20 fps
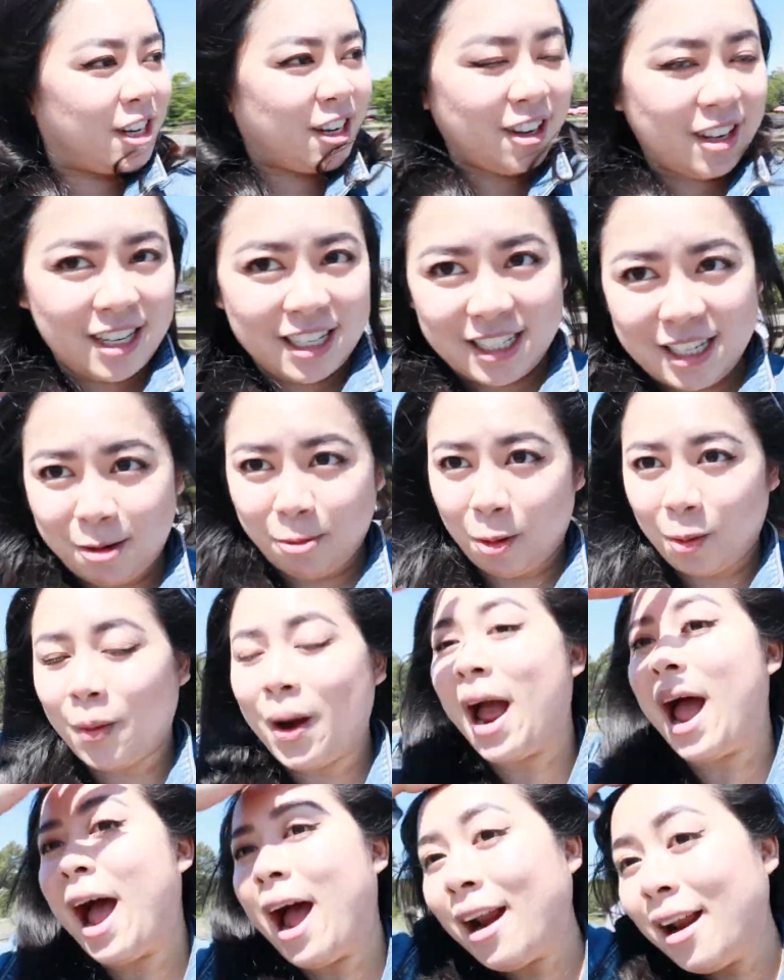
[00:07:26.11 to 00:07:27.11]
dinner to see where
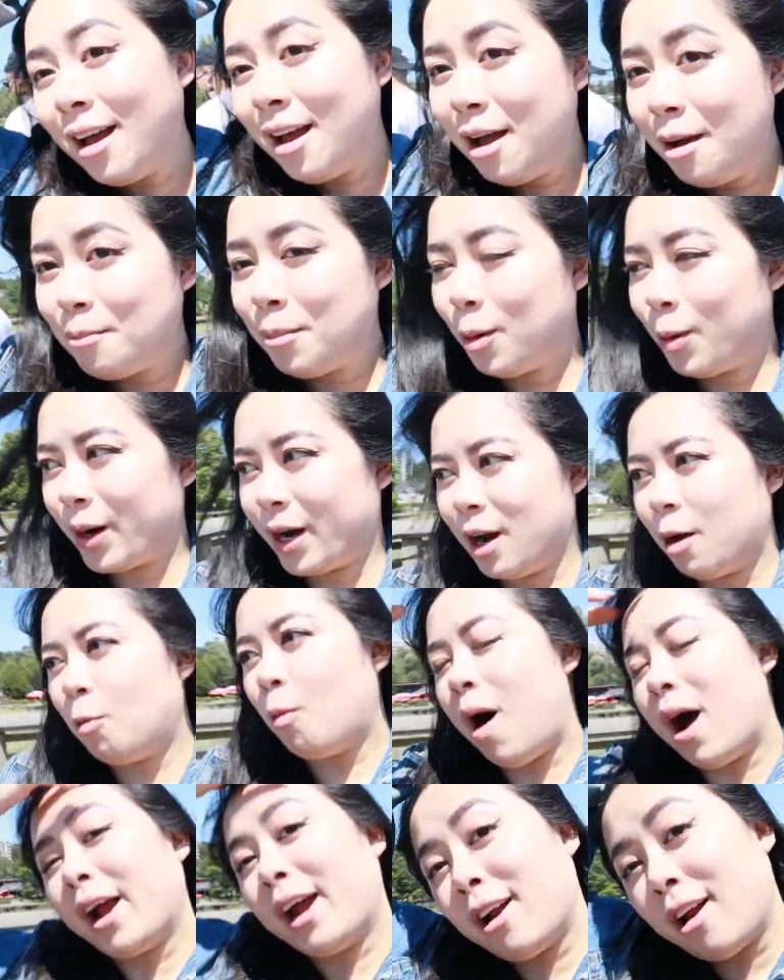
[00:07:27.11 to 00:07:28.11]
we're at, but we're gonna
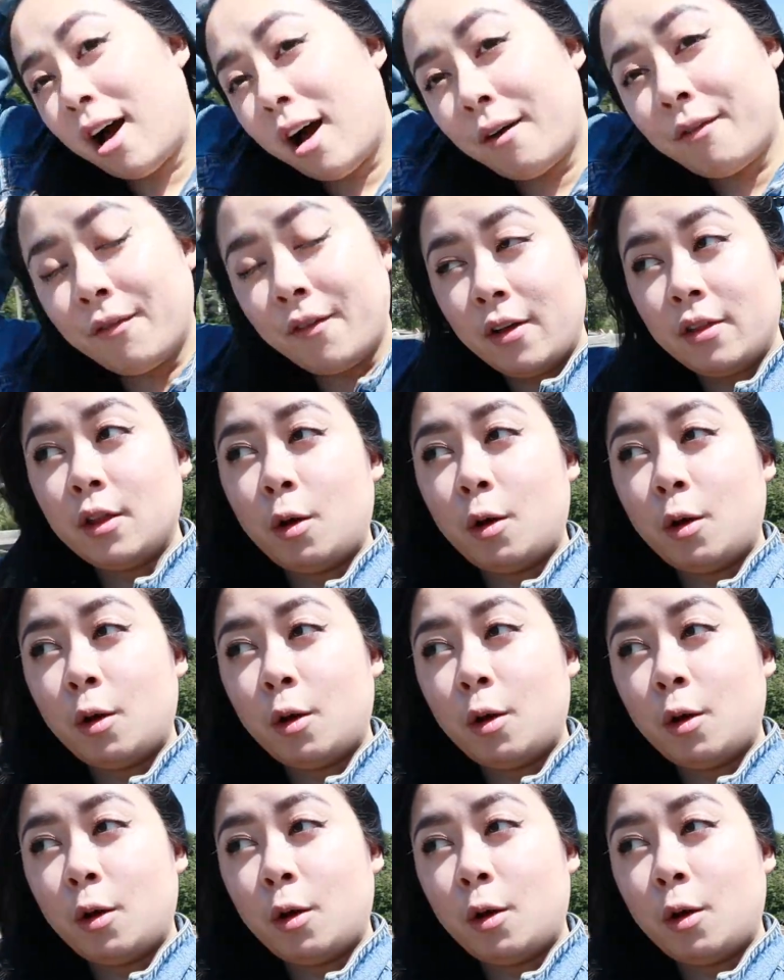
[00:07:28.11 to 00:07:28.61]
walk it off.